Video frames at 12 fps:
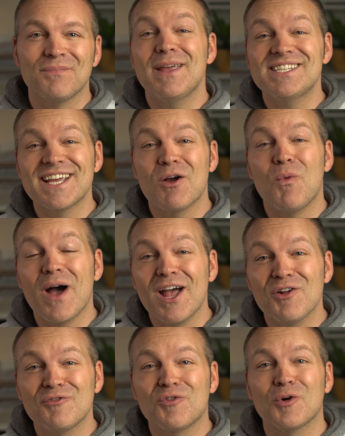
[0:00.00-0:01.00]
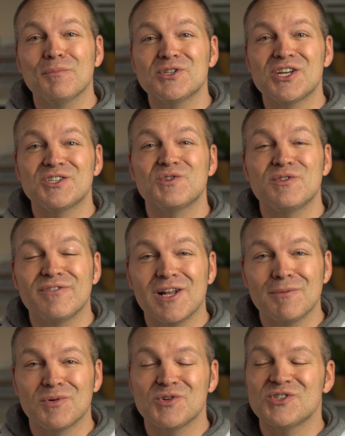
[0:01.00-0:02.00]
It may take a while for Magento
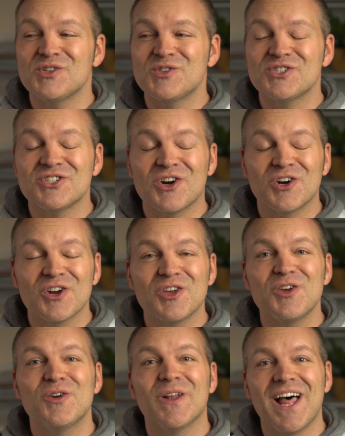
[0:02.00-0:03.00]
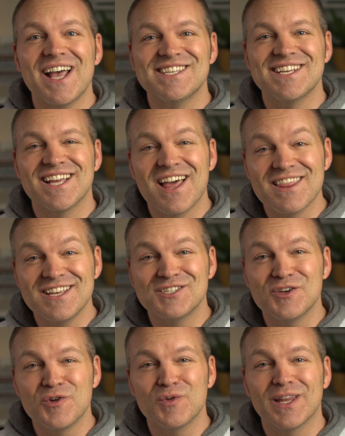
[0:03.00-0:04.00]
developers to start utilizing
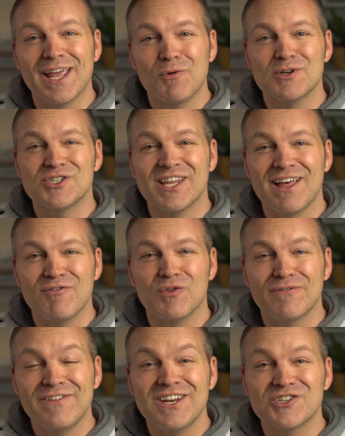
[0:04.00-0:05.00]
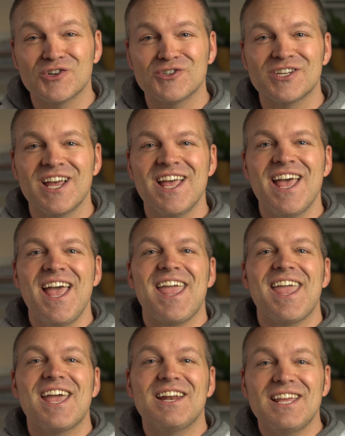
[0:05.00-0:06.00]
these new language level features,
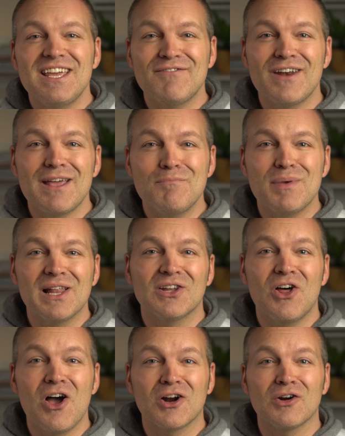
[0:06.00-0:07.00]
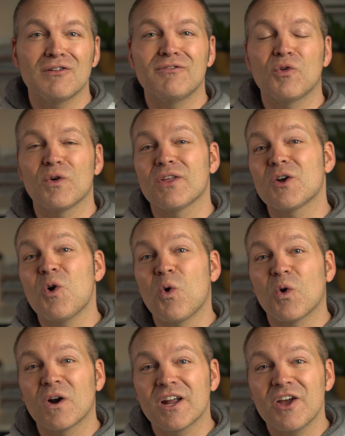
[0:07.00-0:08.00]
and even a bit longer for the
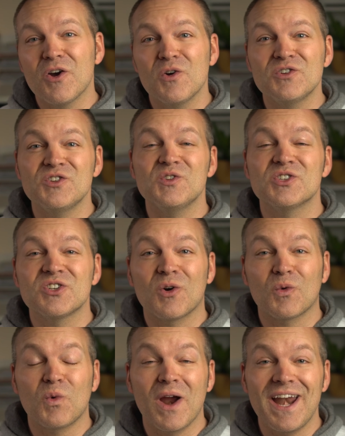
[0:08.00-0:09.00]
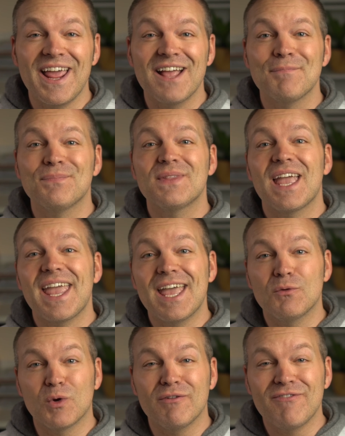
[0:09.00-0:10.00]
core code to start writing
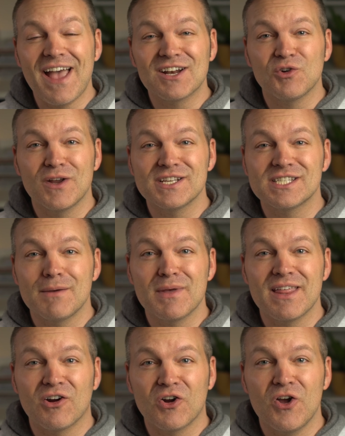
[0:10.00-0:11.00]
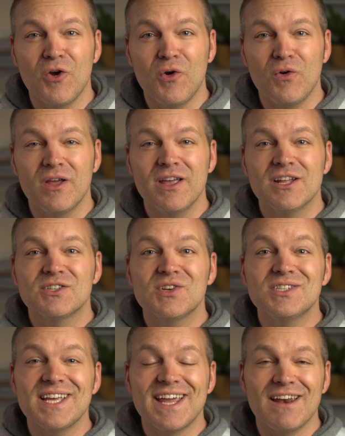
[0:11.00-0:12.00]
and refactoring some of their code
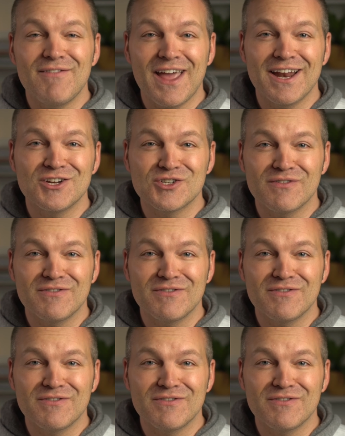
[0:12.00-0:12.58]
to take advantage